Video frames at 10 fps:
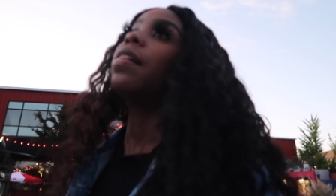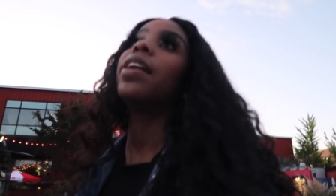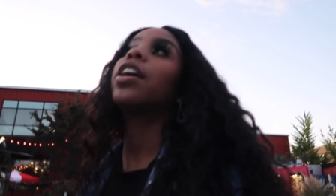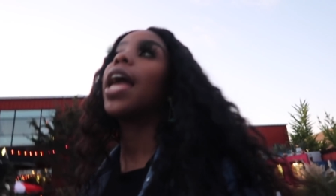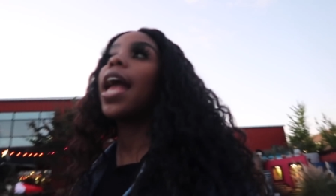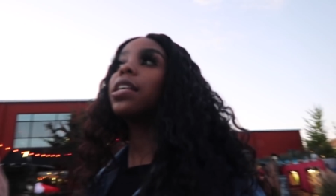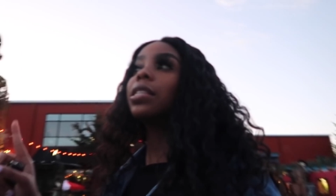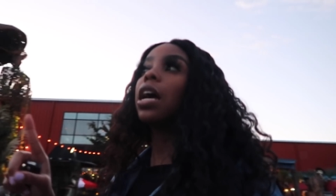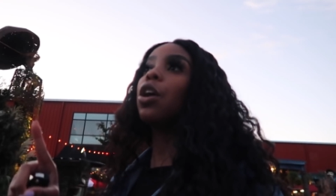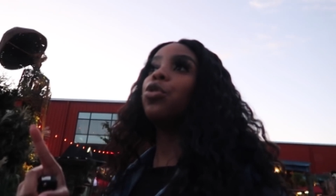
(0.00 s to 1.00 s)
their
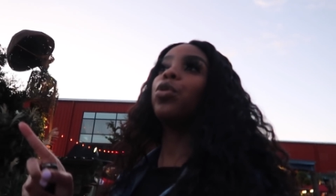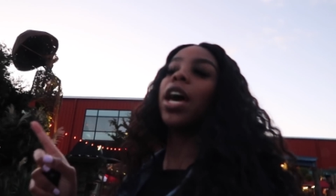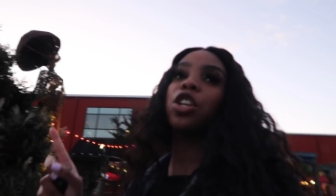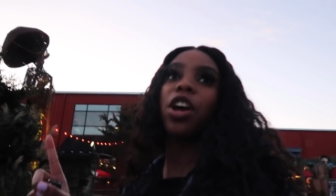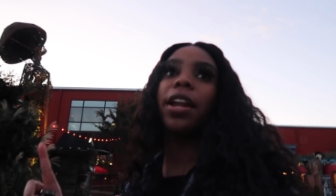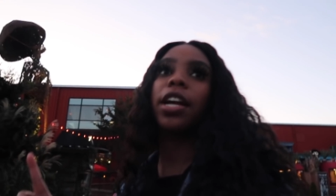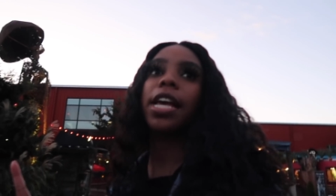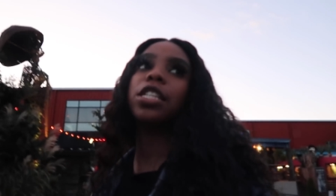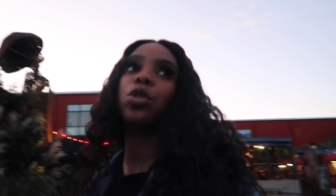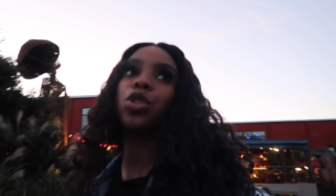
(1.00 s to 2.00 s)
queso, you gotta try their
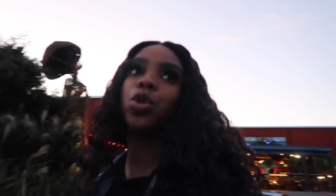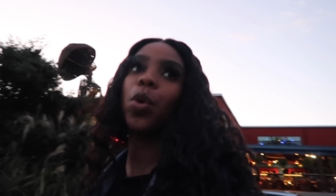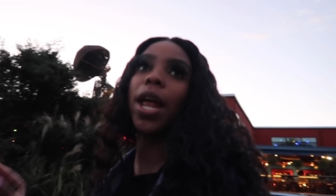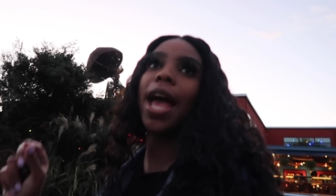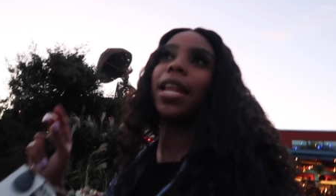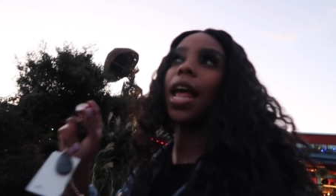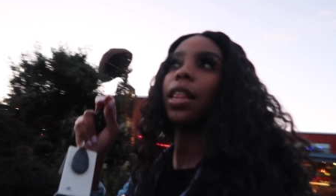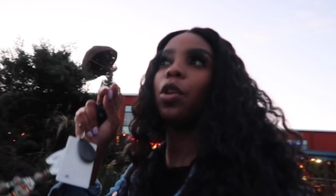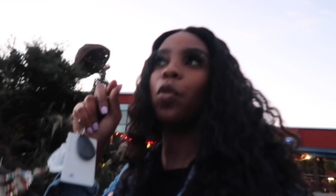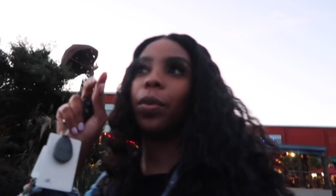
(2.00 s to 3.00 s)
queso too and add
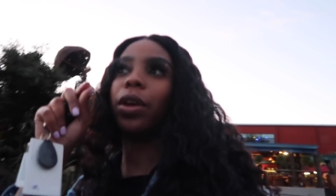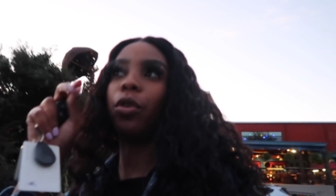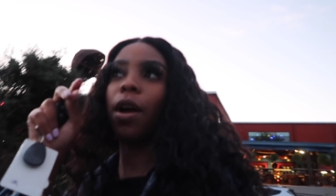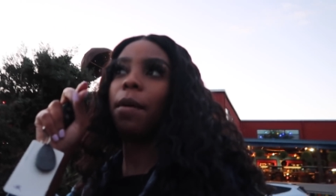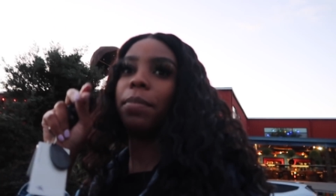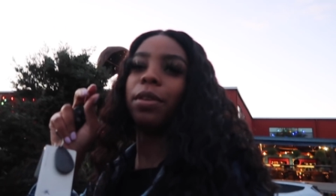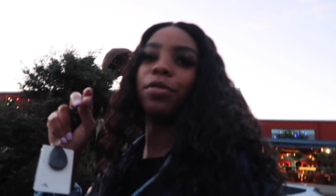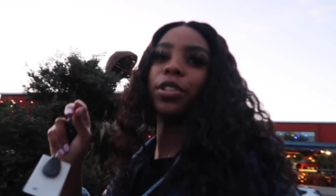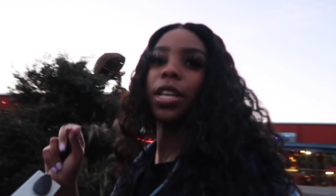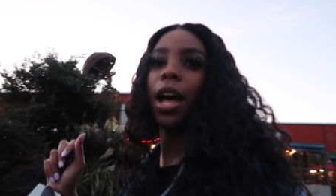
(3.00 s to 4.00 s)
like a little bit ground
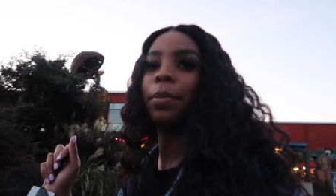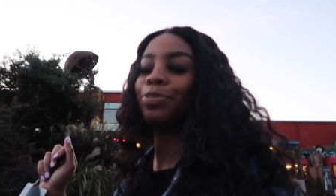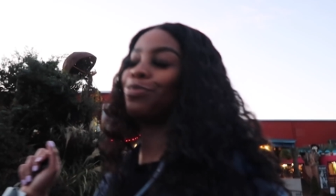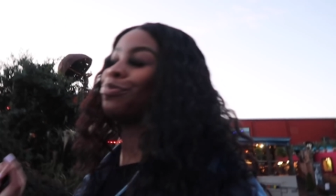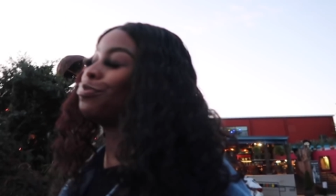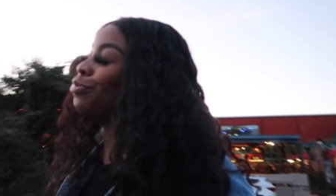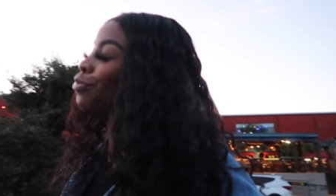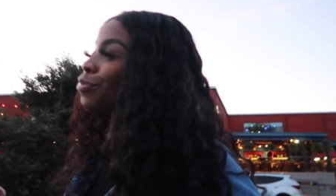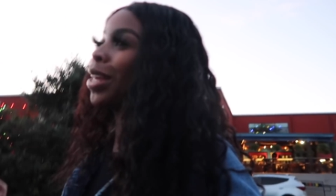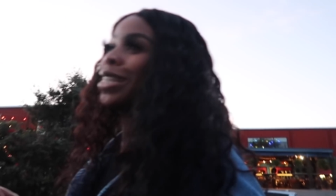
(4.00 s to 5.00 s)
beef on top.
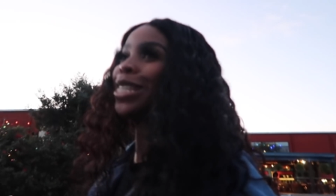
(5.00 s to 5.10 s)
Mm,